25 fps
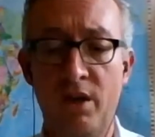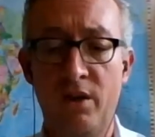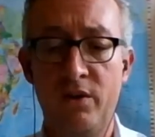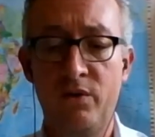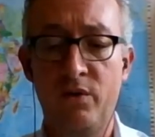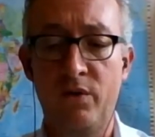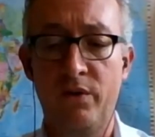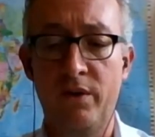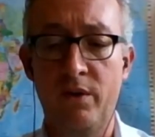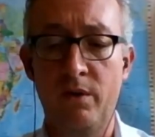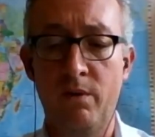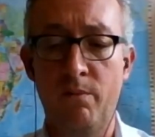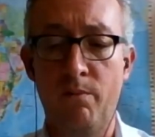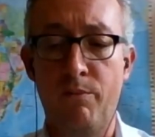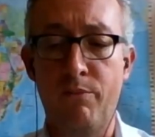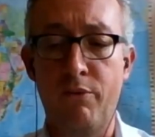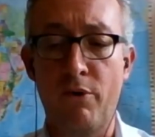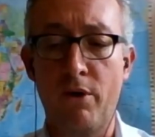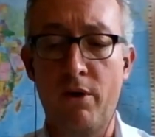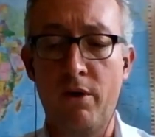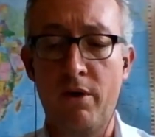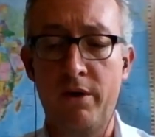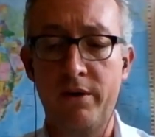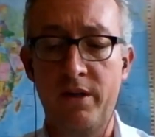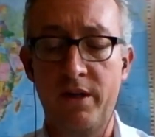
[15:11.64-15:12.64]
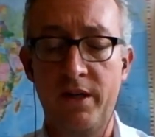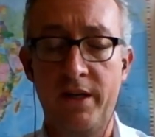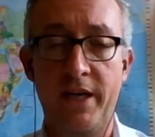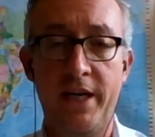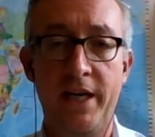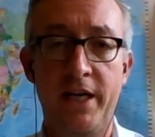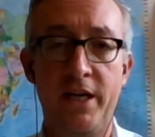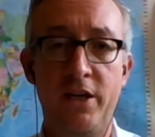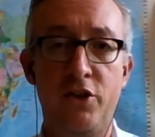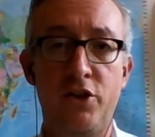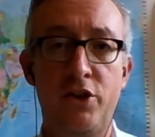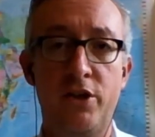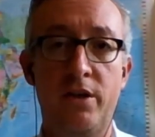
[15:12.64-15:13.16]
the broader
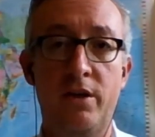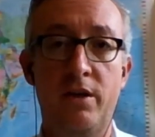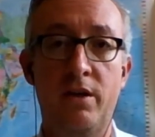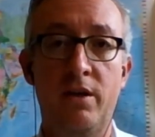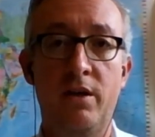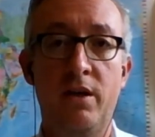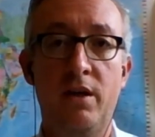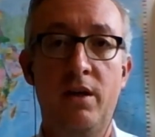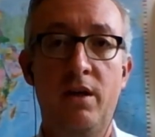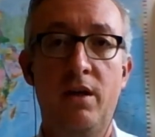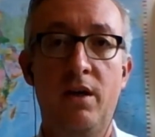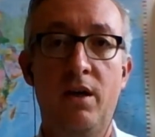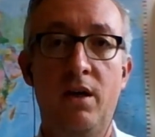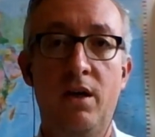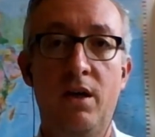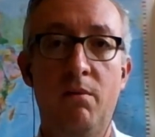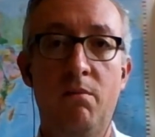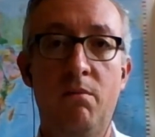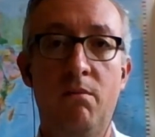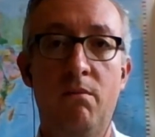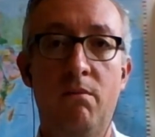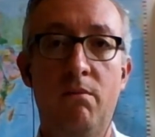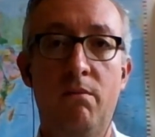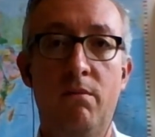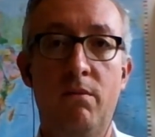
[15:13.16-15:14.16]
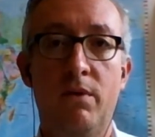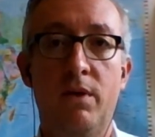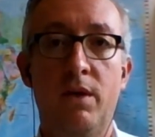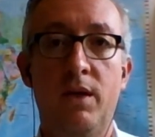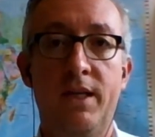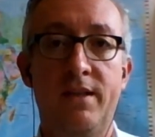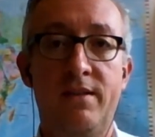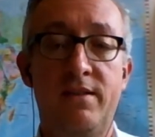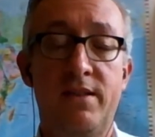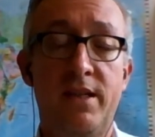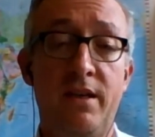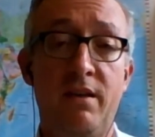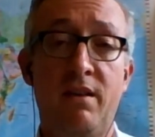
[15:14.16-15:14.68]
Asia, let's
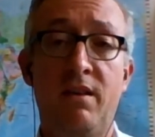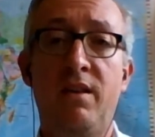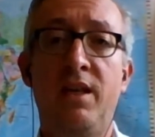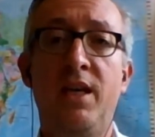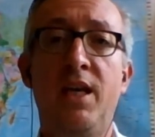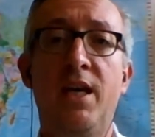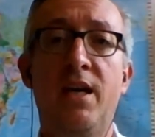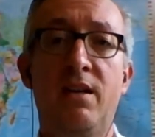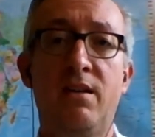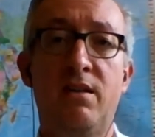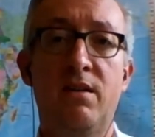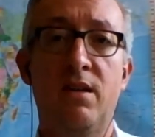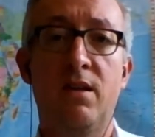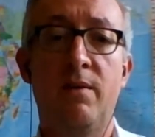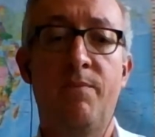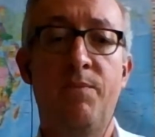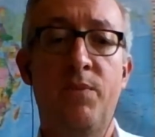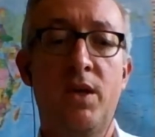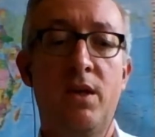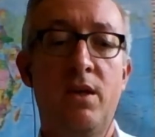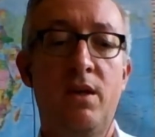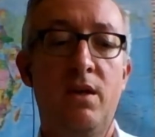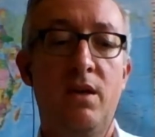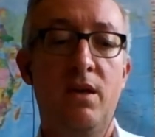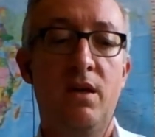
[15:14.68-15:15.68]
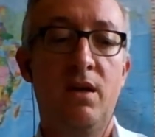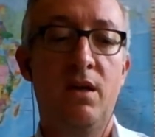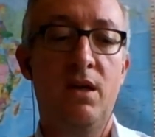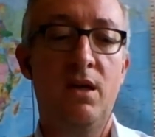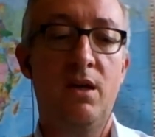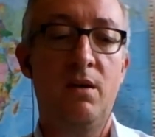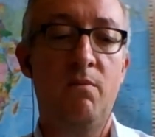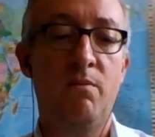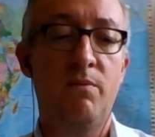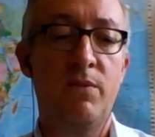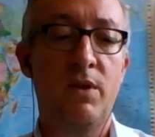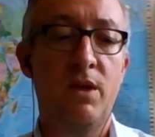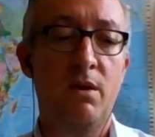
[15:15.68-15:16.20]
say, theater.
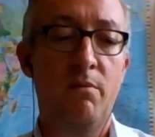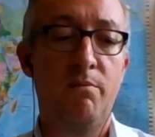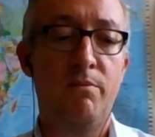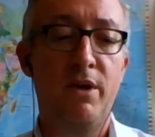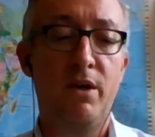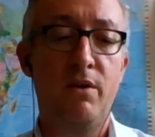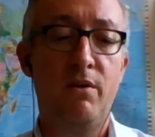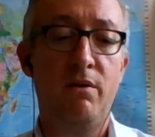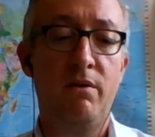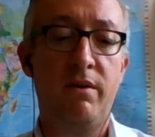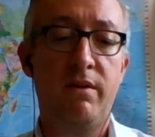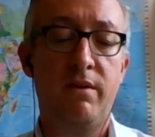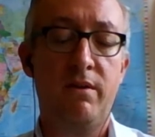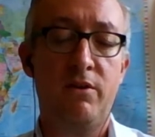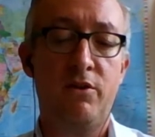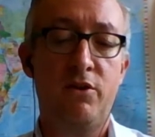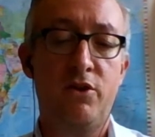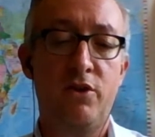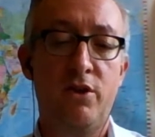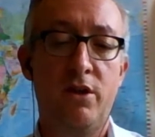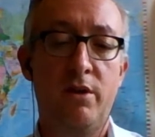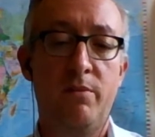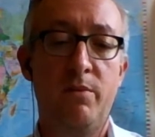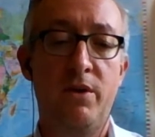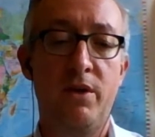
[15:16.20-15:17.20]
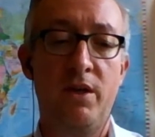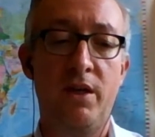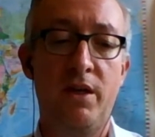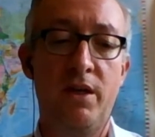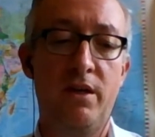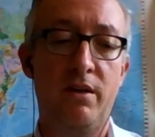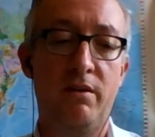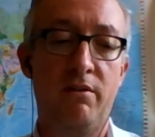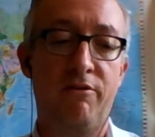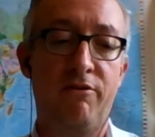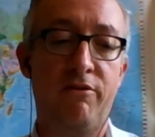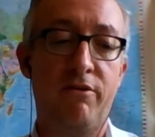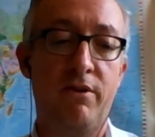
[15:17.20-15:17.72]
Both Germany and
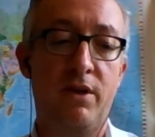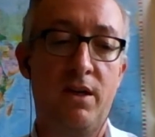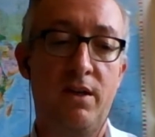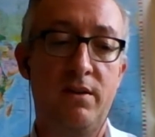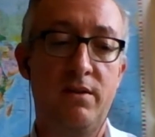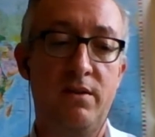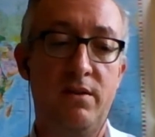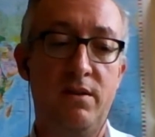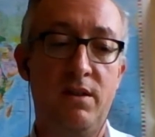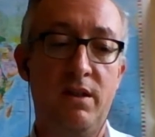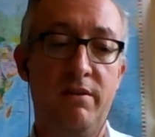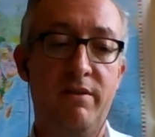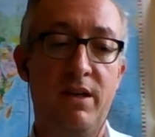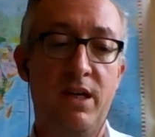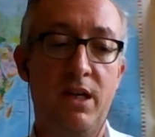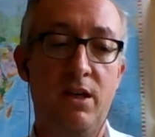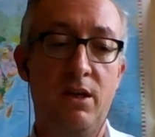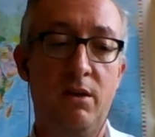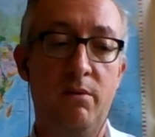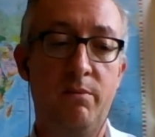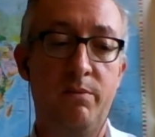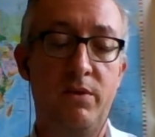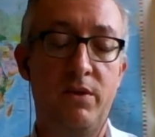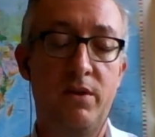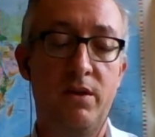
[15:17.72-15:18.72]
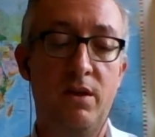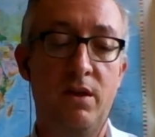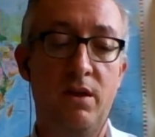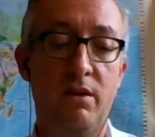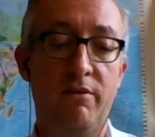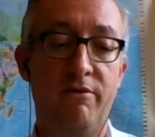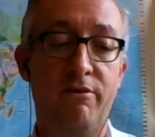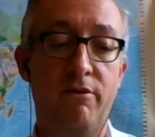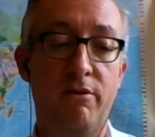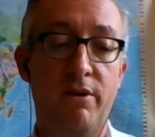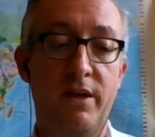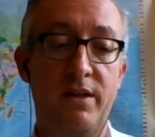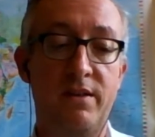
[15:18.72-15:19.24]
France developed,
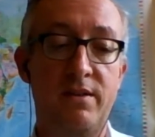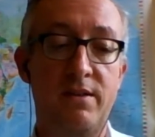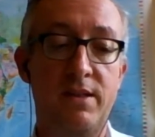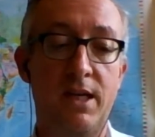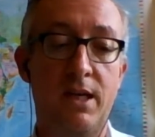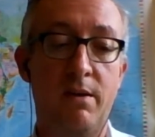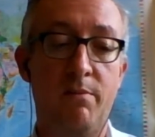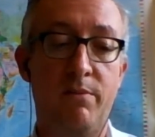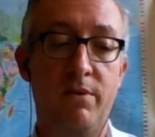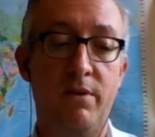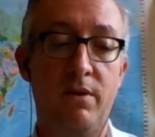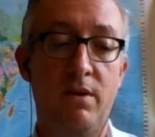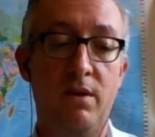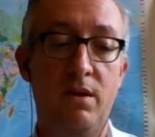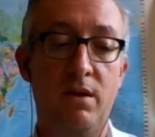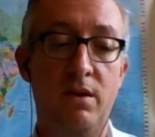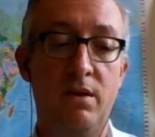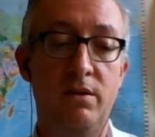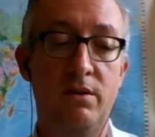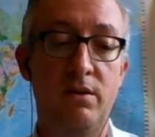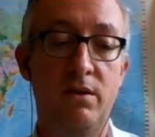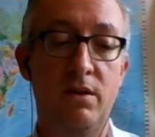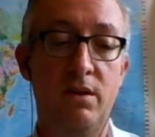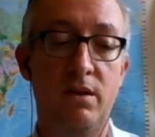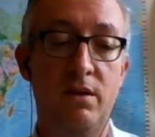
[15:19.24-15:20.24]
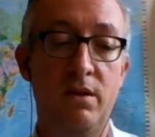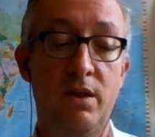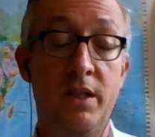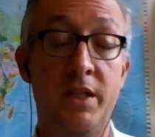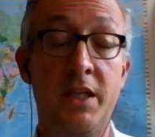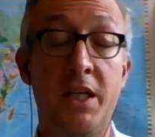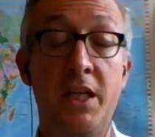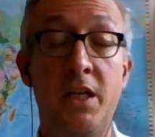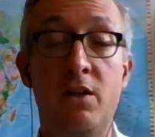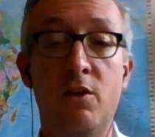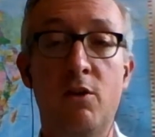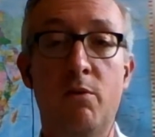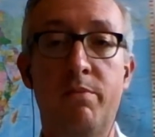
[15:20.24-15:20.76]
for example, an
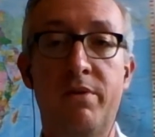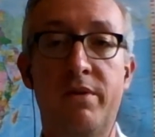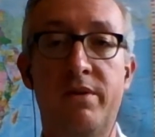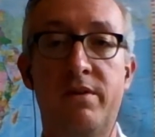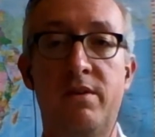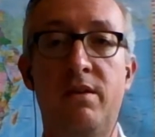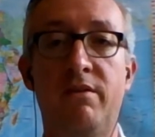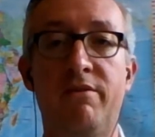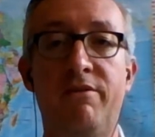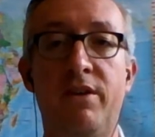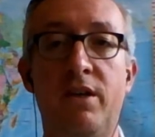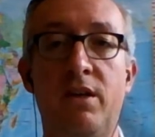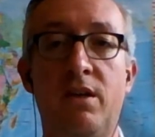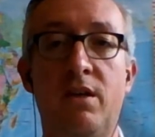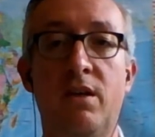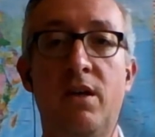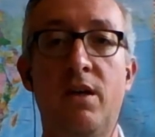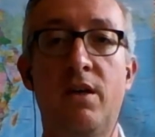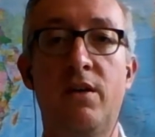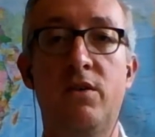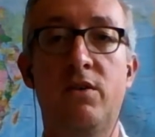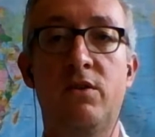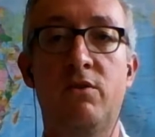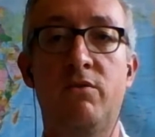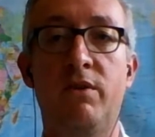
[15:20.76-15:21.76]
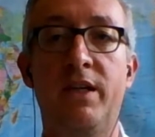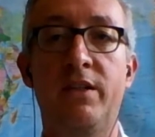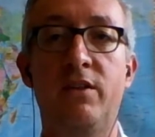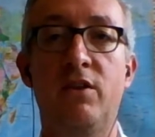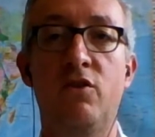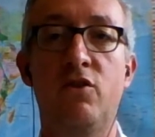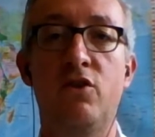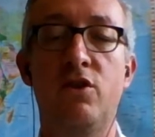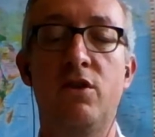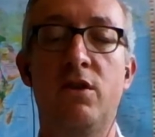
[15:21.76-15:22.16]
Indo-Pacific strategy. We